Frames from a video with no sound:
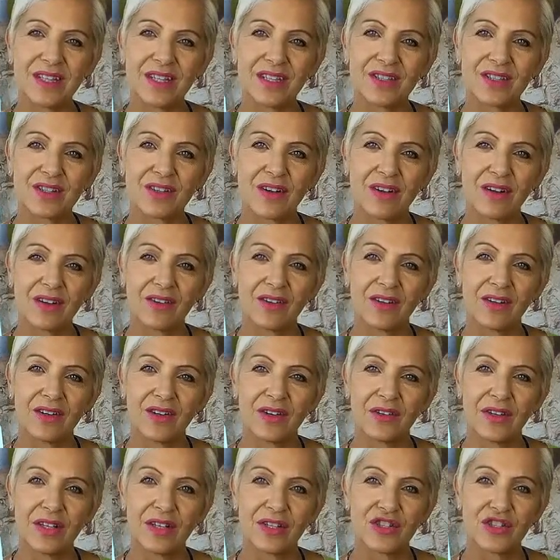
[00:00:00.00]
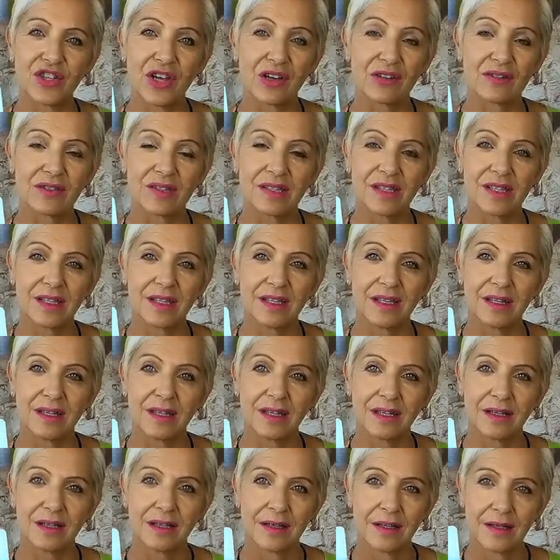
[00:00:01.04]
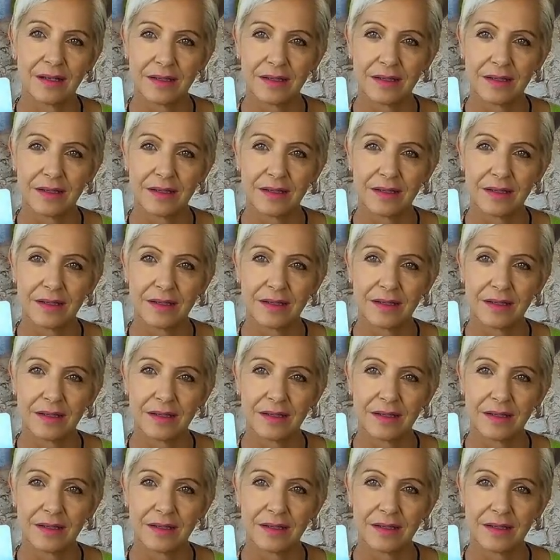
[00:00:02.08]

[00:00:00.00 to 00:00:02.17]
Yeah, it's kind of got her inner child sitting in a